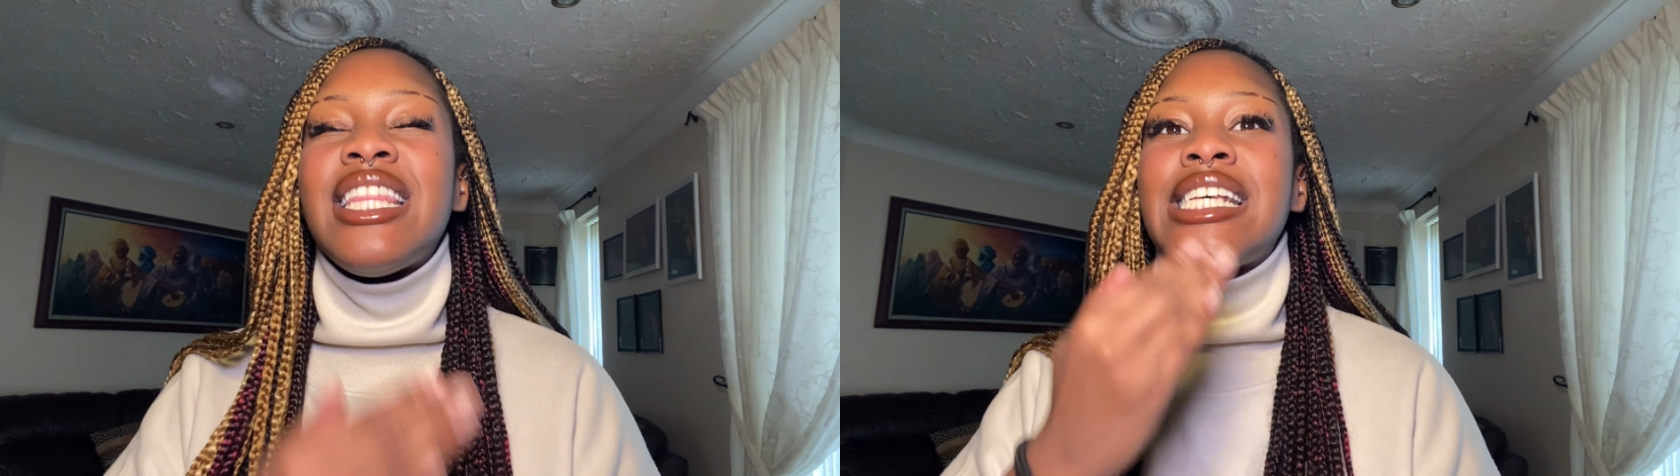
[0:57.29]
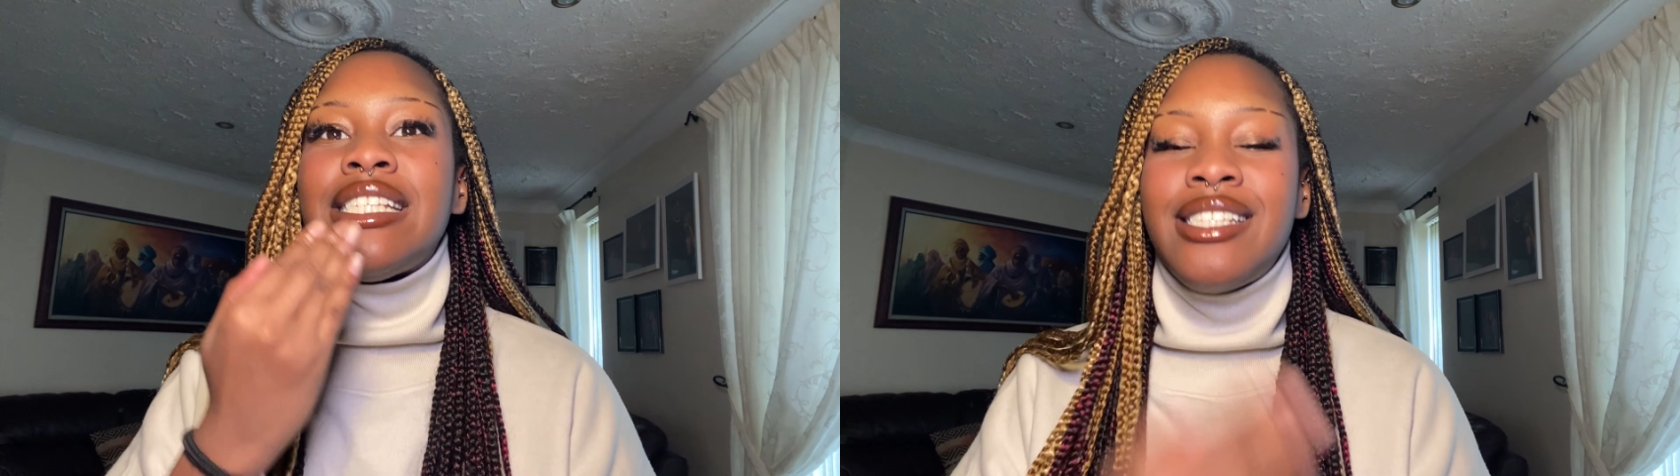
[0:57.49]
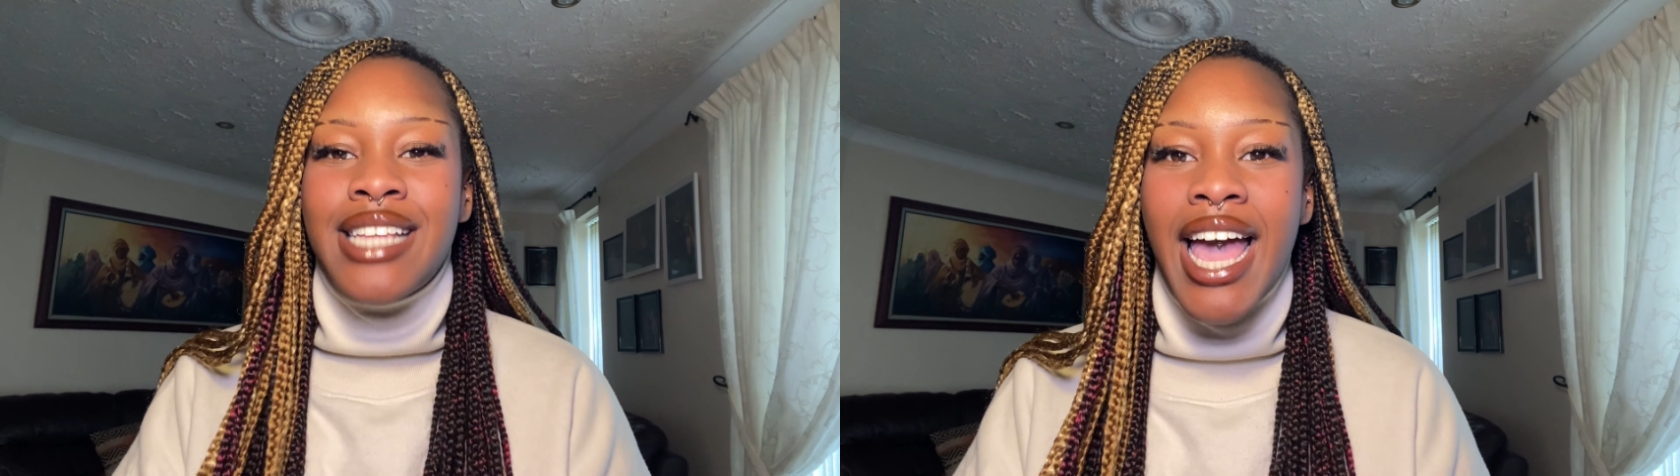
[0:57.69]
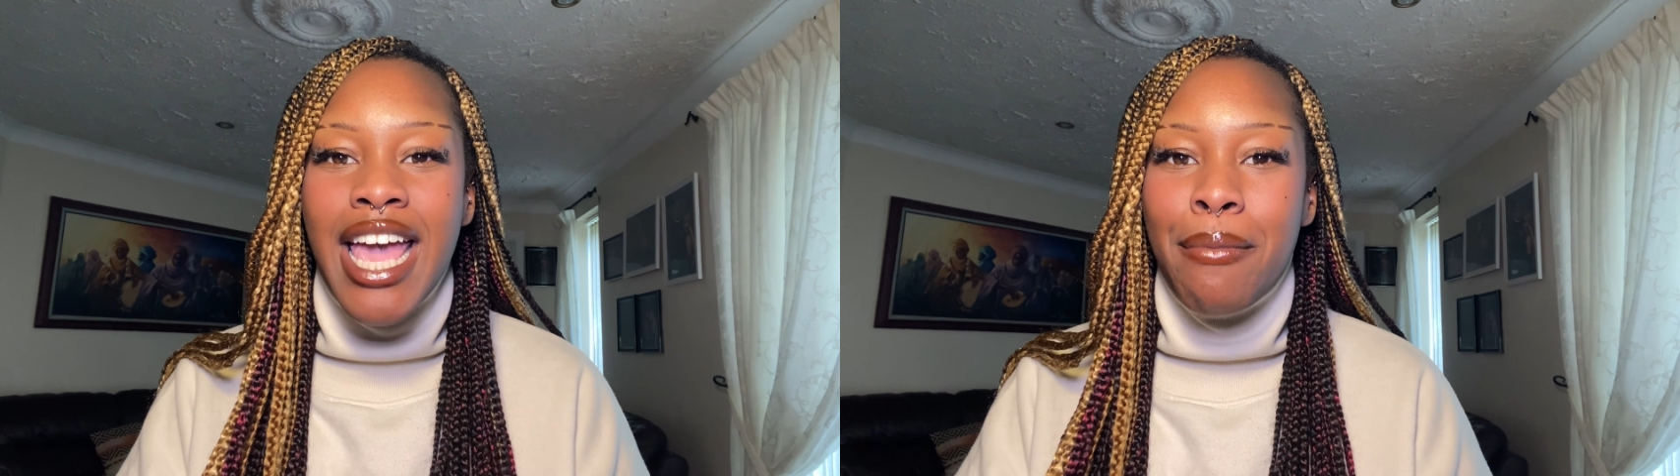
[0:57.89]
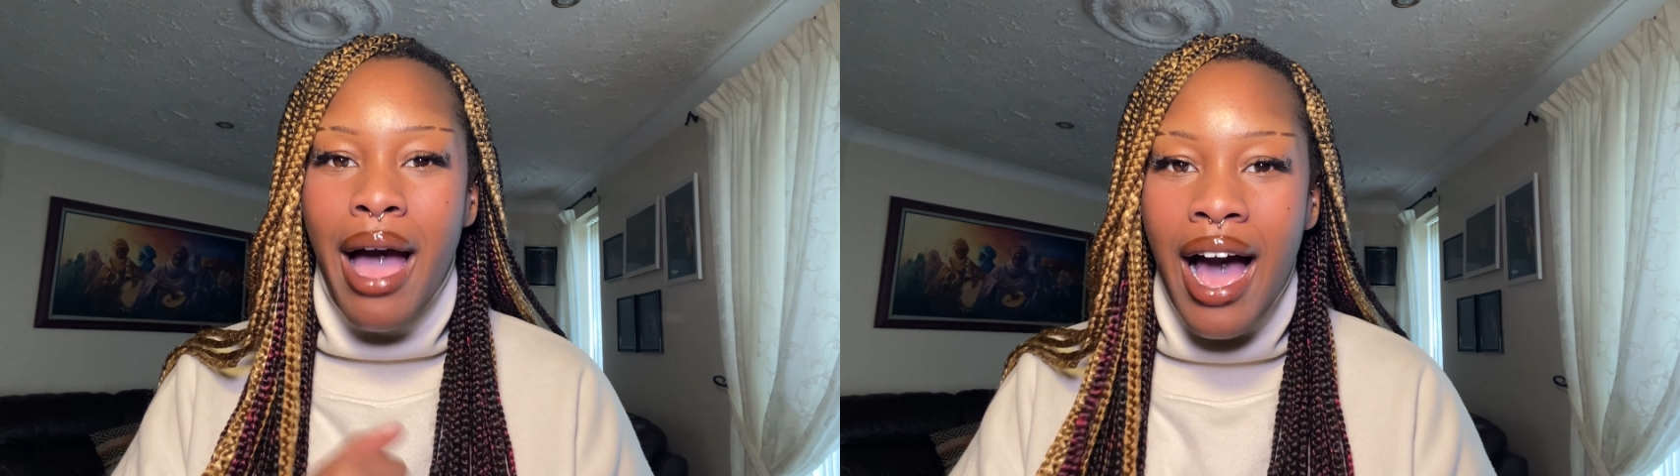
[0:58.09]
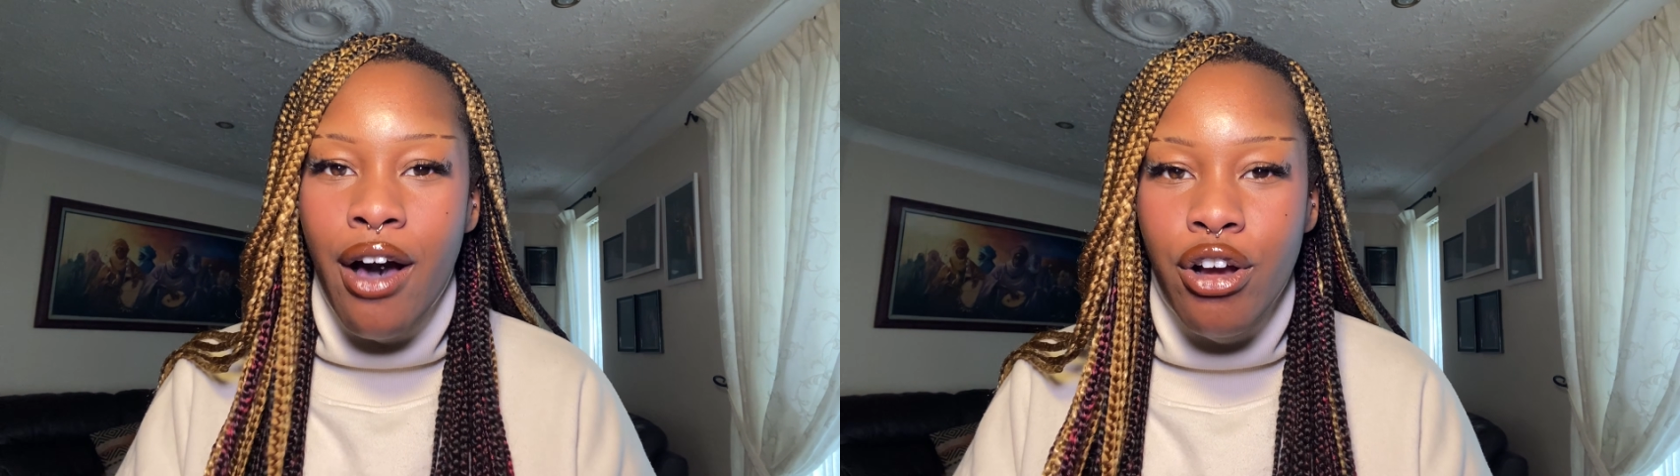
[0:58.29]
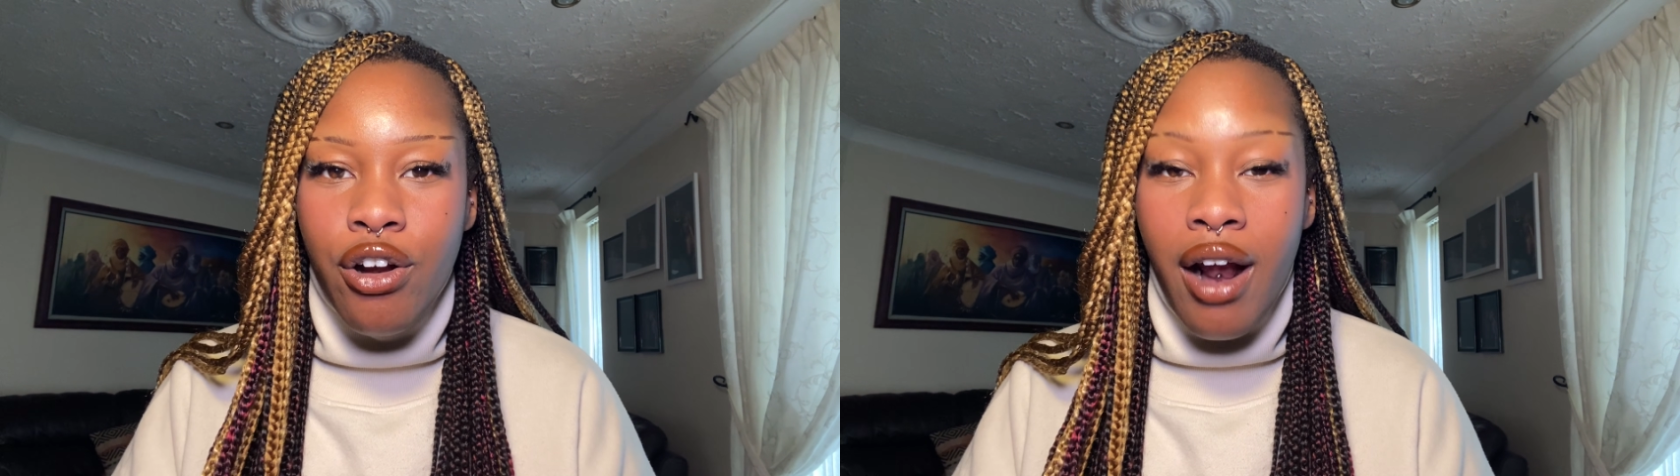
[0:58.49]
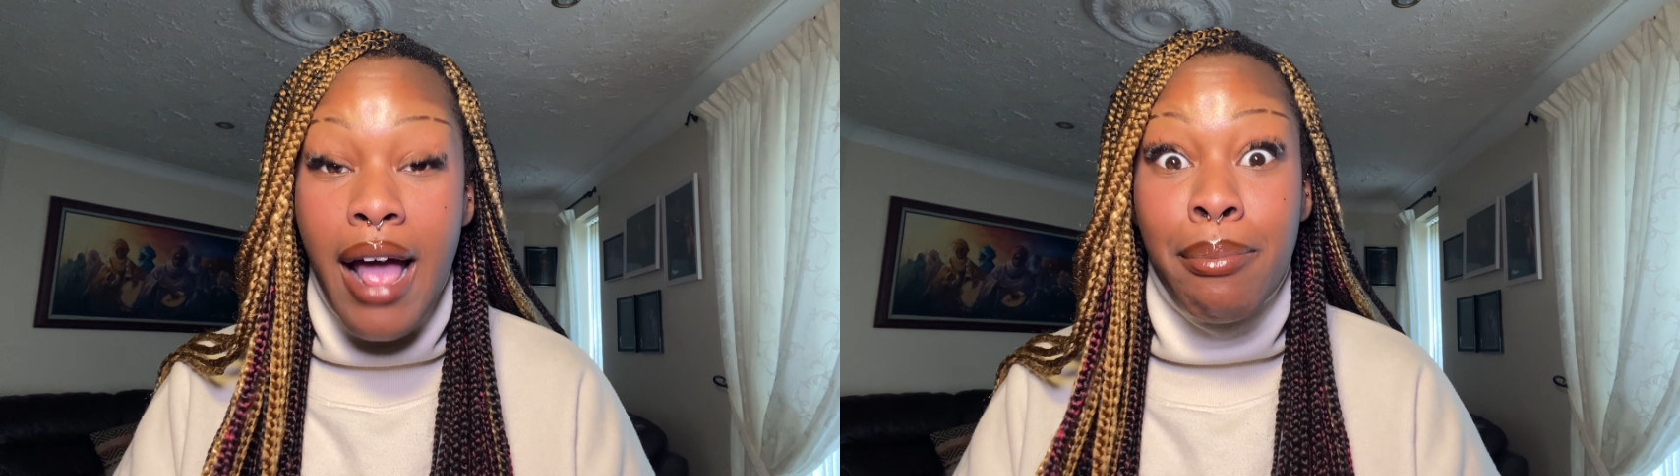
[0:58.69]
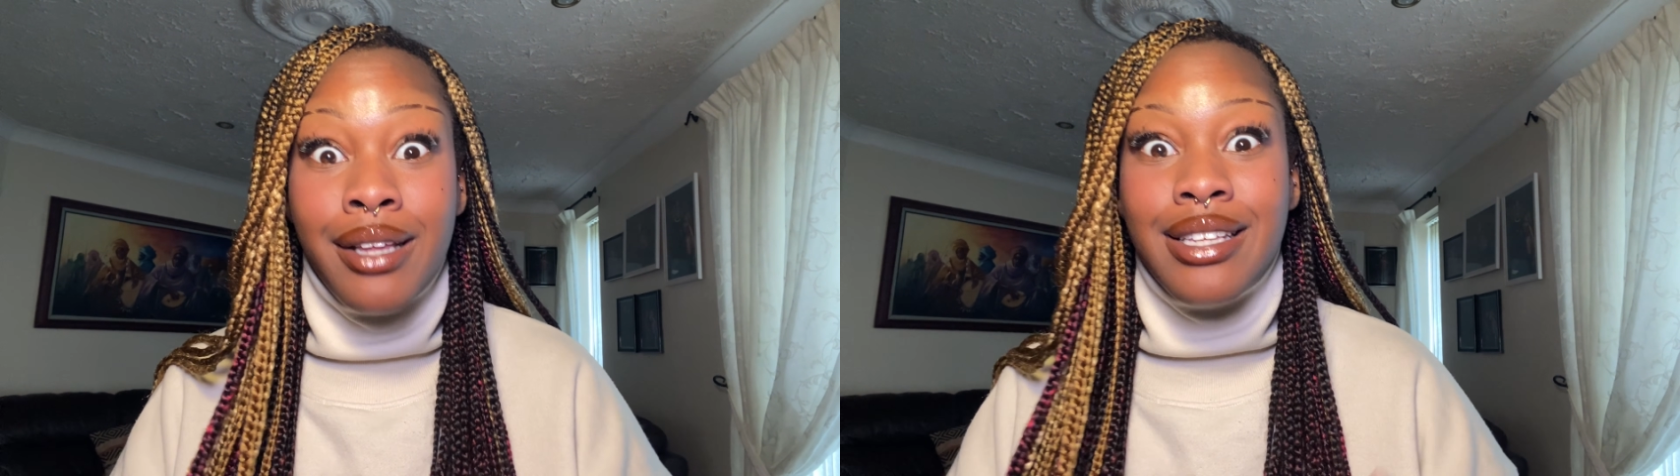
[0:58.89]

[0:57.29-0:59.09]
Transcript: the same outcry by the